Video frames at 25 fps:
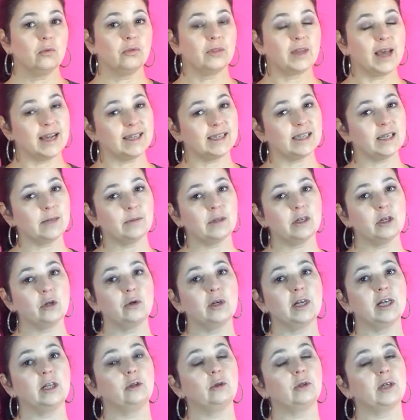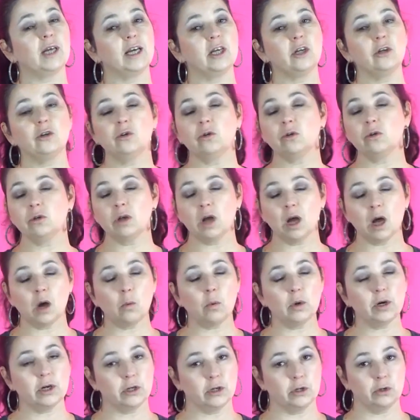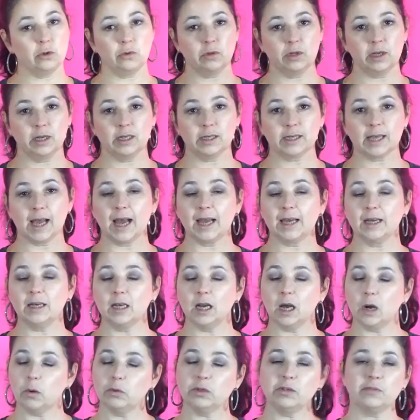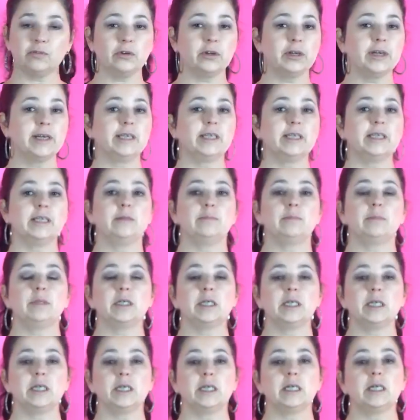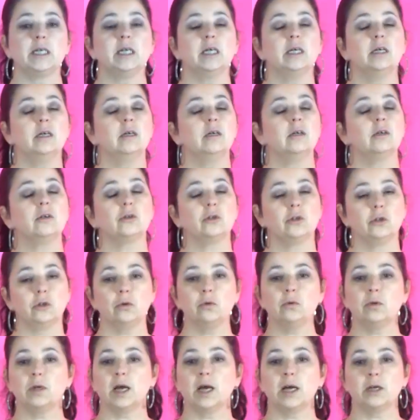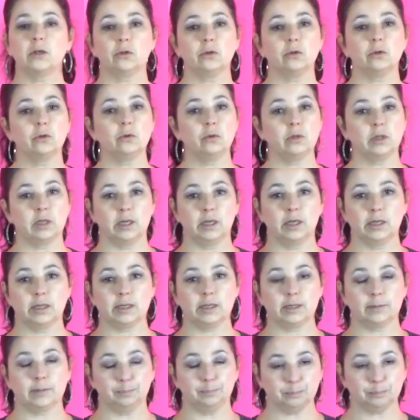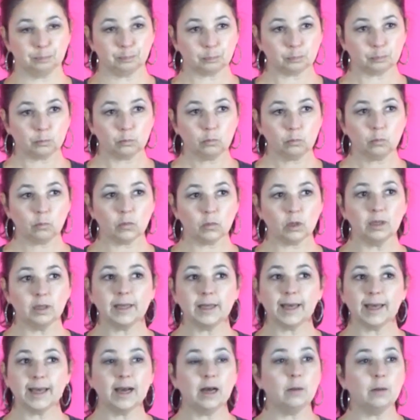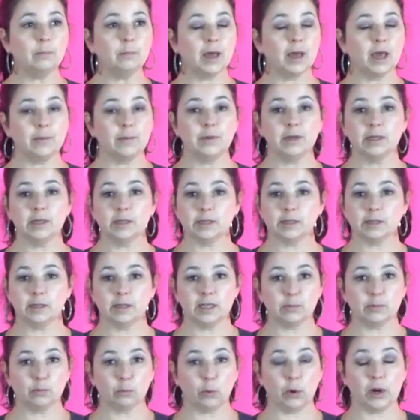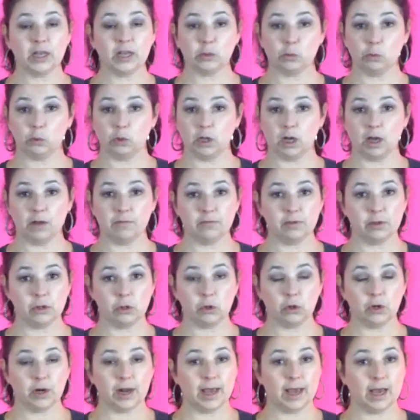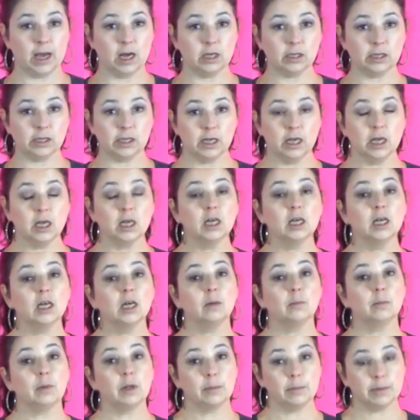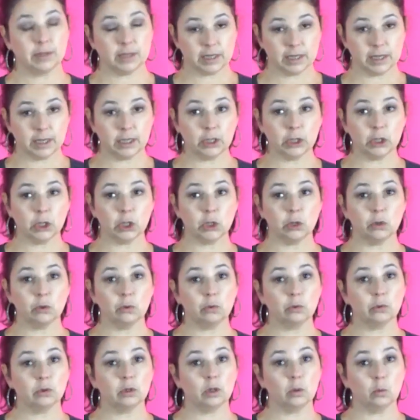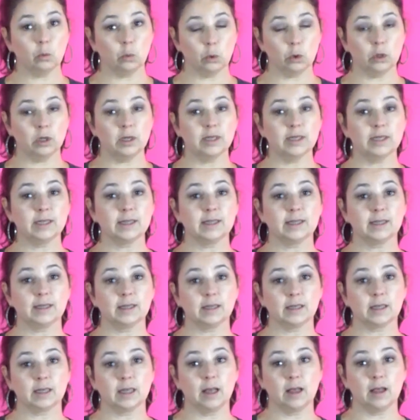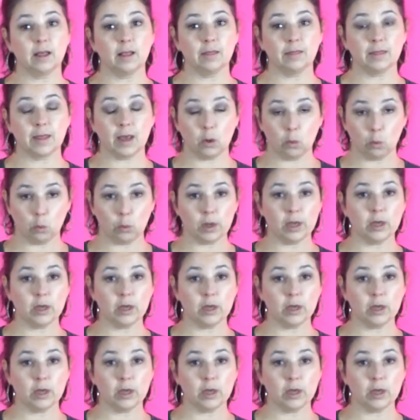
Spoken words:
that's something you need to look at. You do not want to do this. I know it's very tempting. Do not do this. Yeah, maybe these brands will not figure it out. Let me tell you, the one that